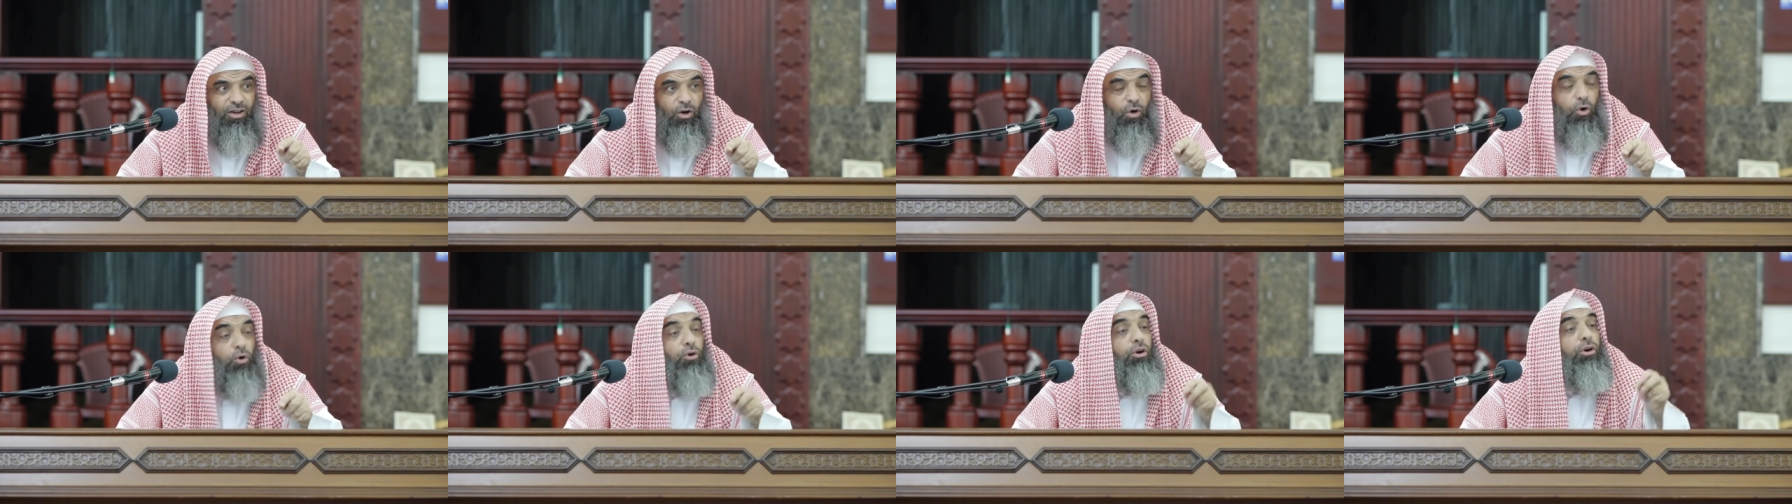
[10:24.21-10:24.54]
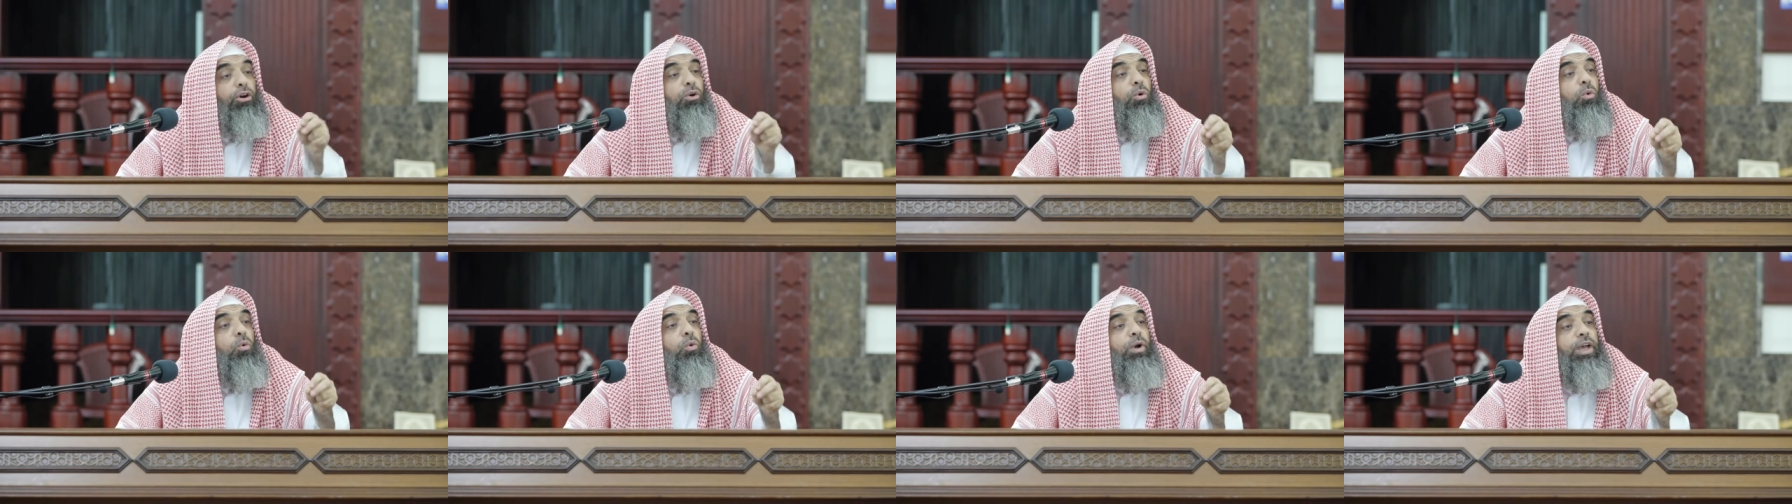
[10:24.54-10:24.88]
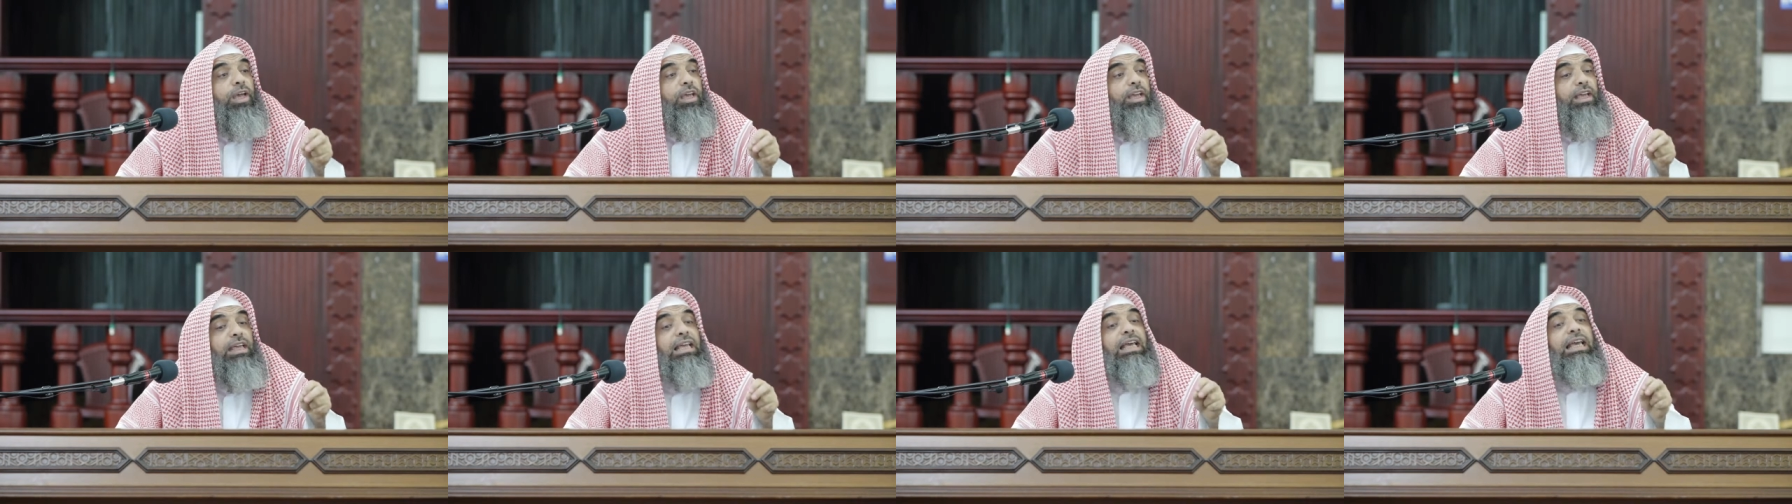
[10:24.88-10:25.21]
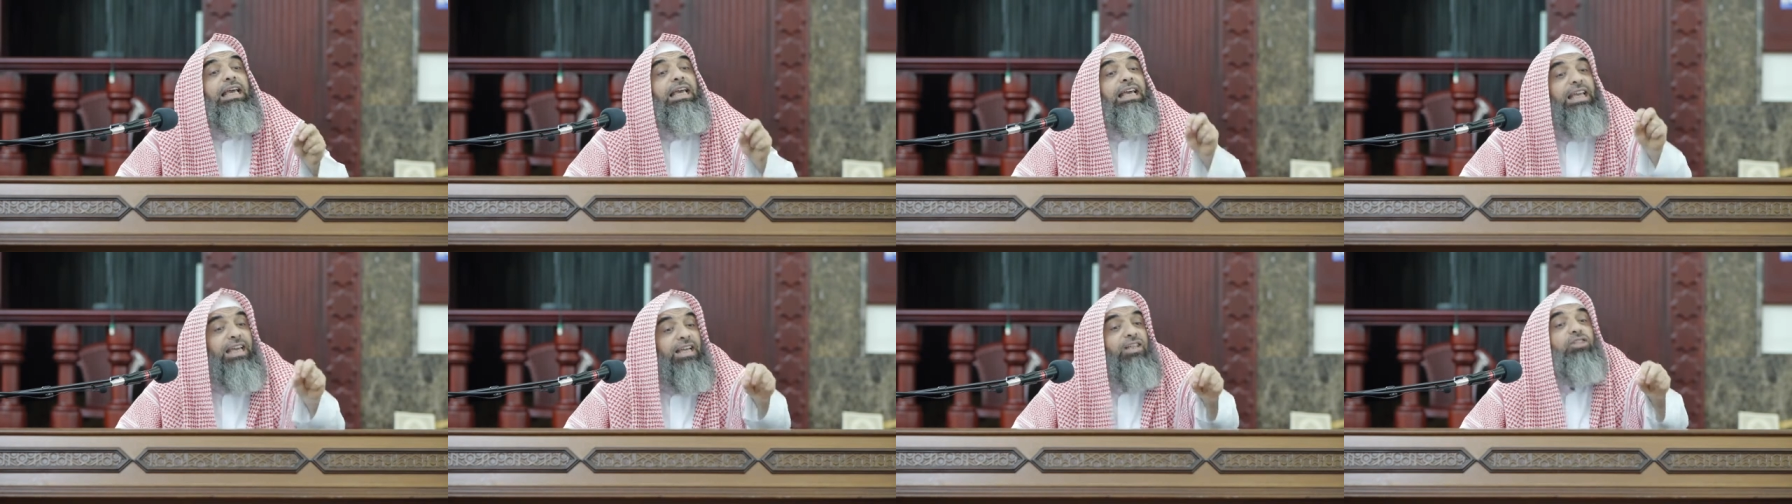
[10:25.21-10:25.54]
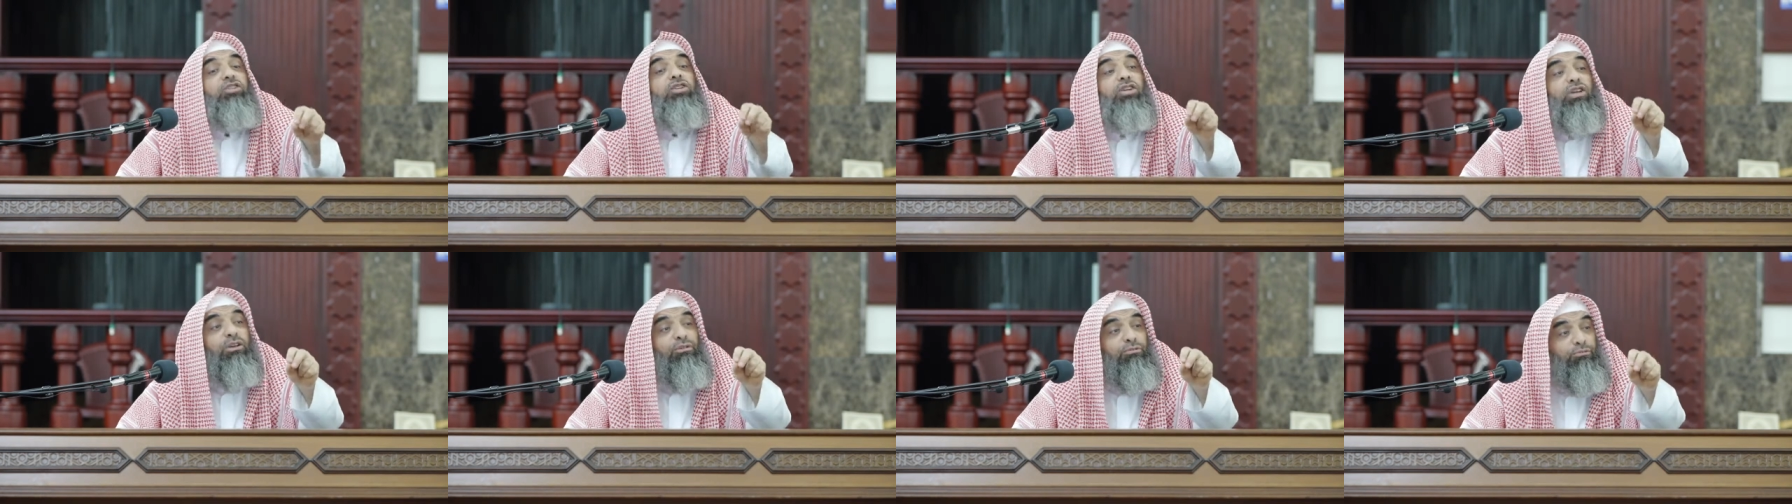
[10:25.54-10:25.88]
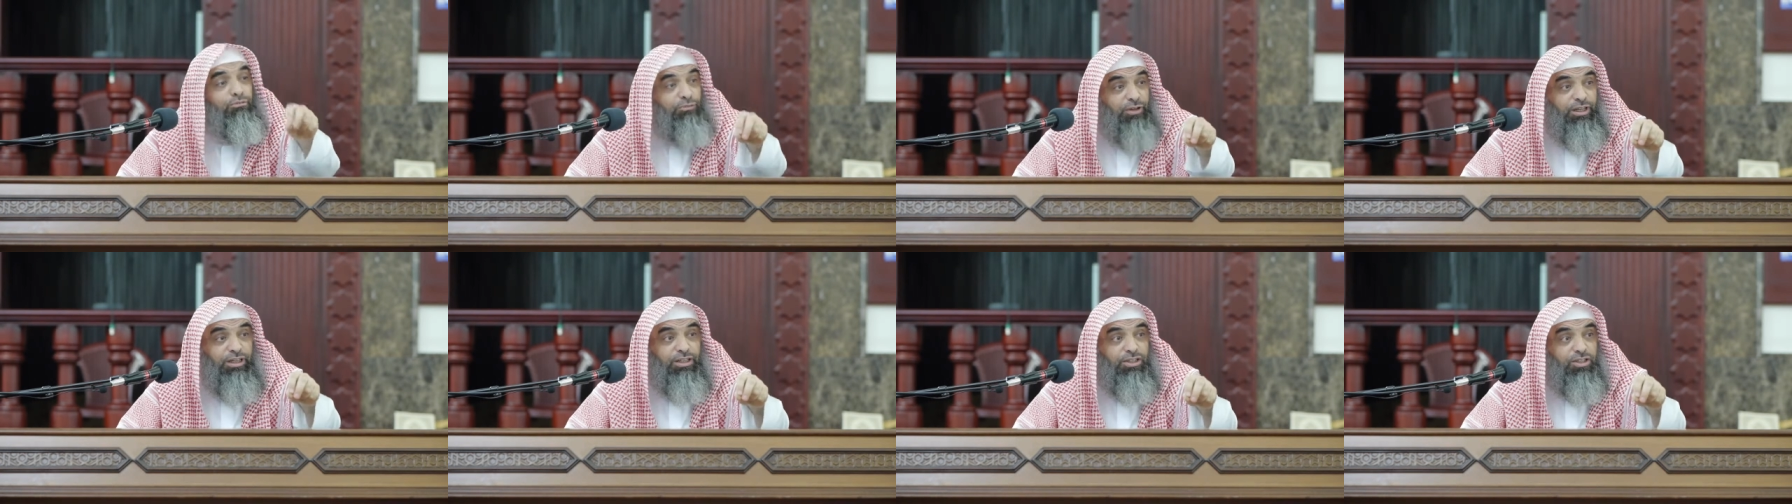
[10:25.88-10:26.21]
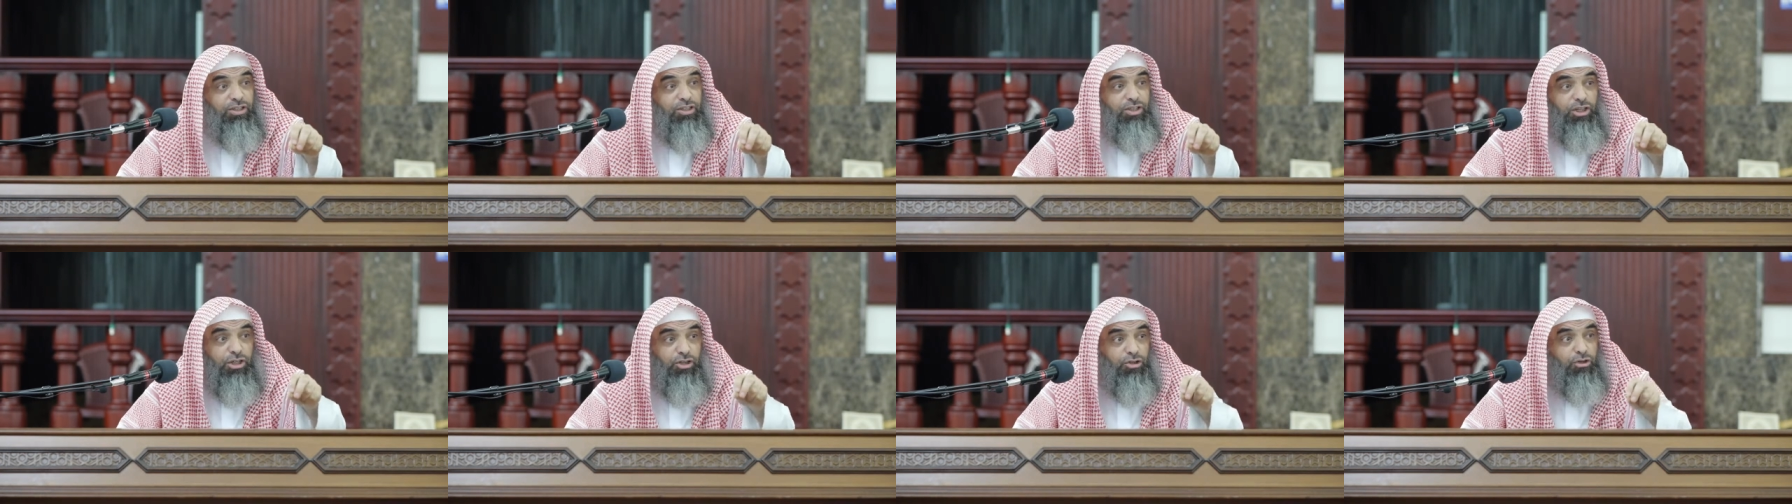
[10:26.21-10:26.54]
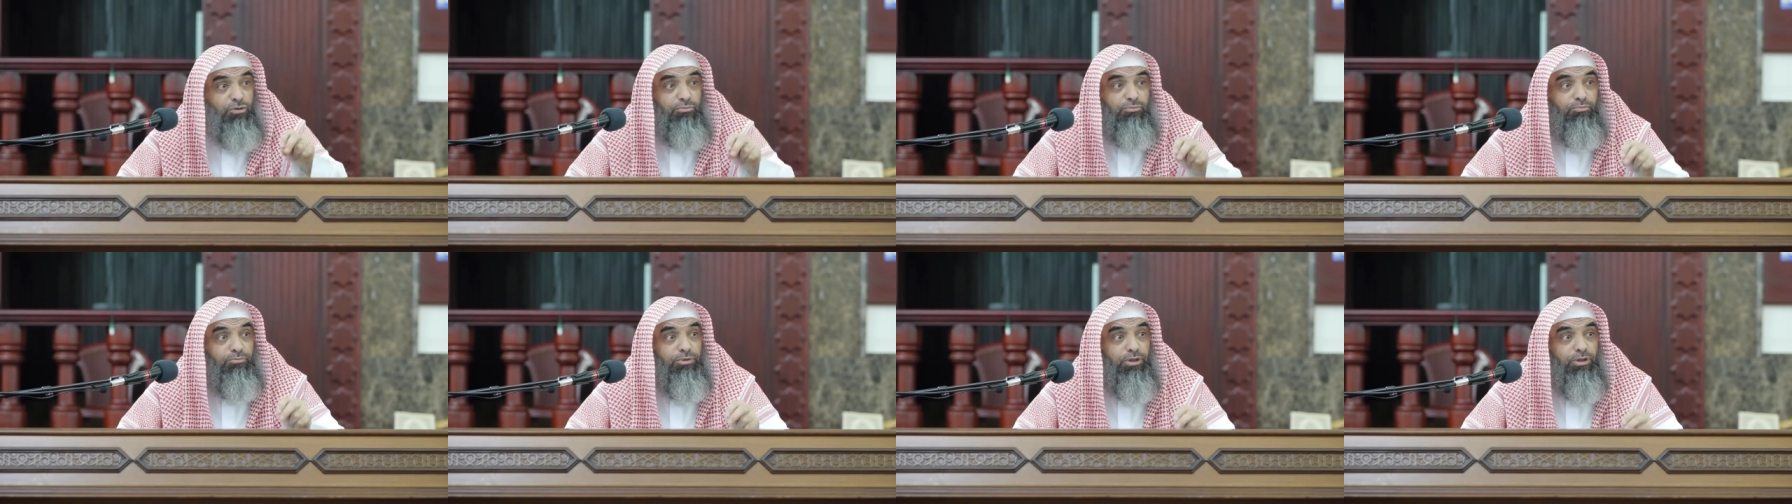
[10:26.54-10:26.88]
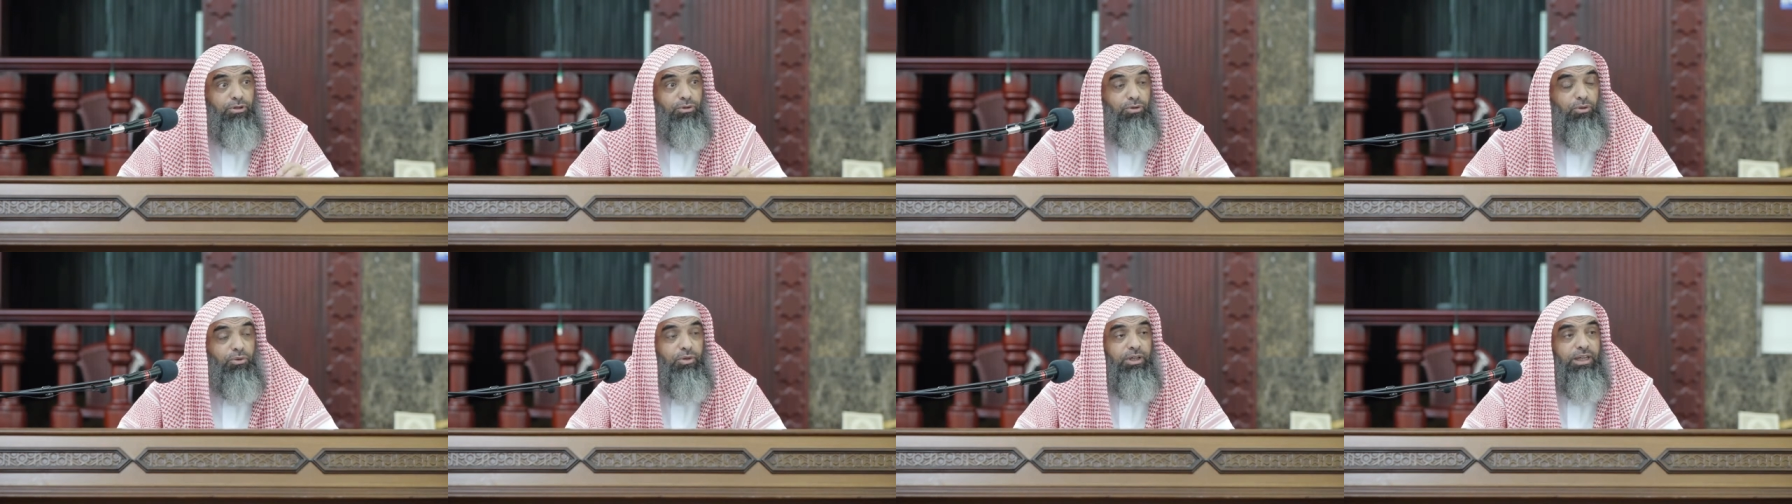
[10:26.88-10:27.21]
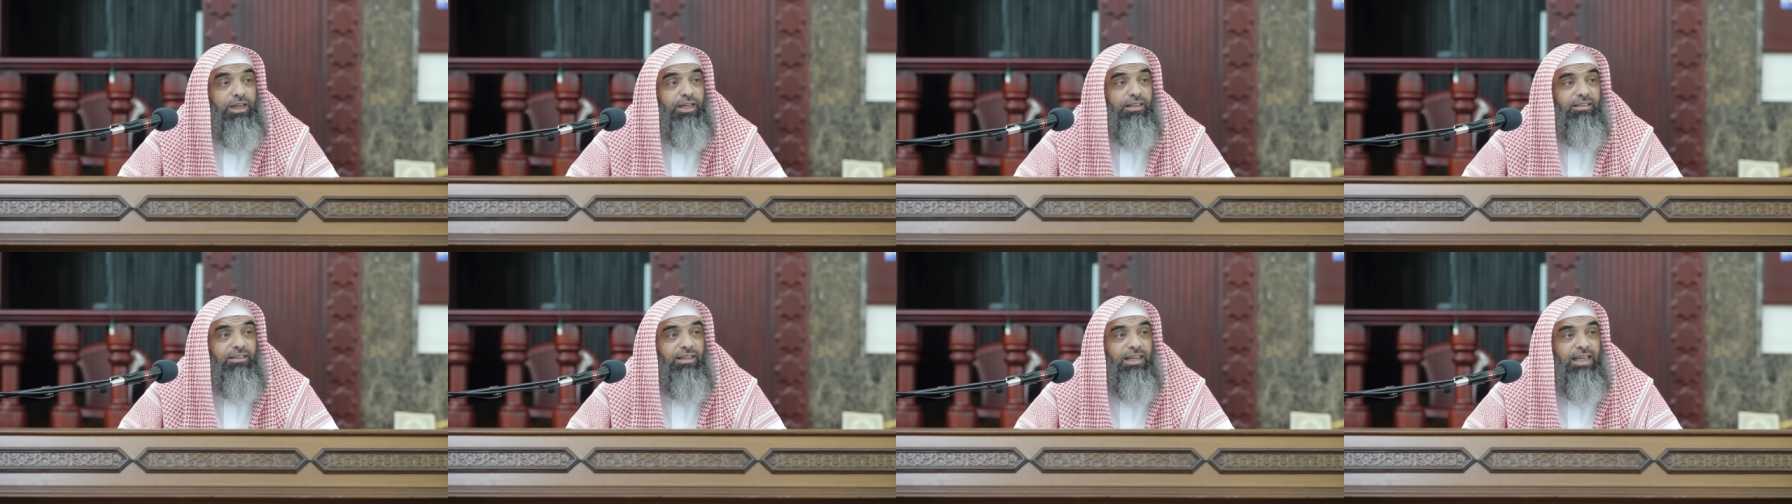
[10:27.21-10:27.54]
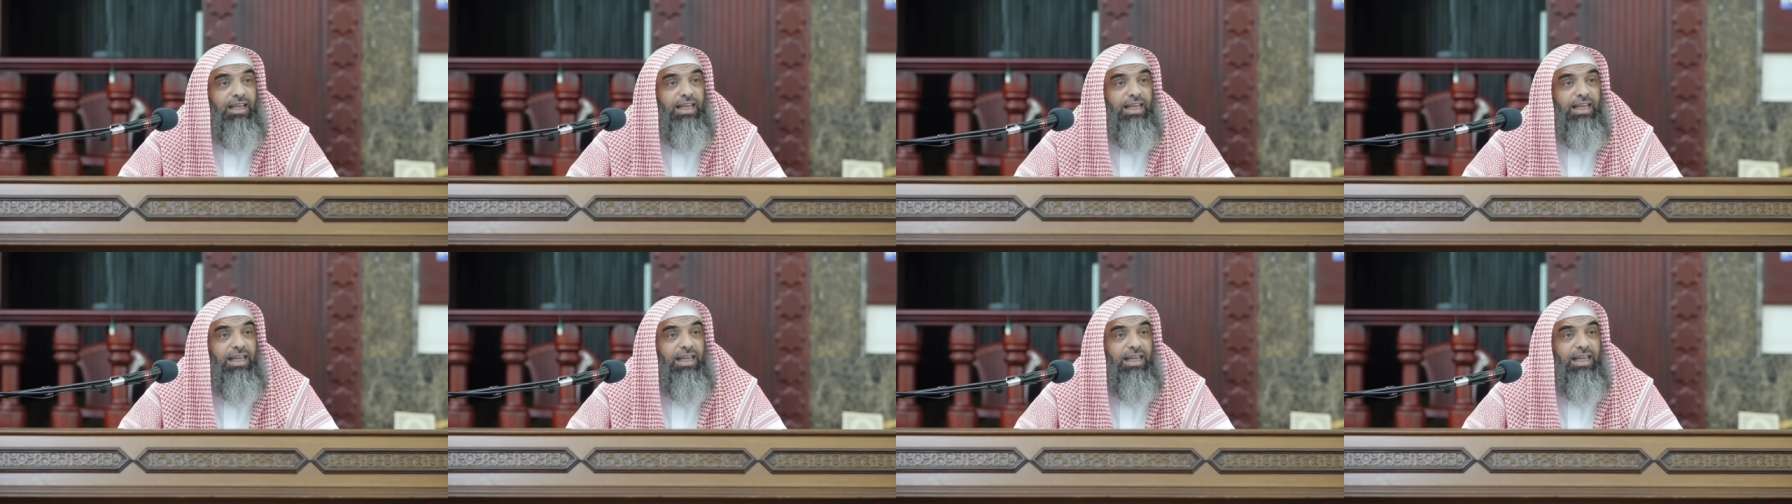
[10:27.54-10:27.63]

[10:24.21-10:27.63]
or in a way he's convinced he shouldn't be doing it,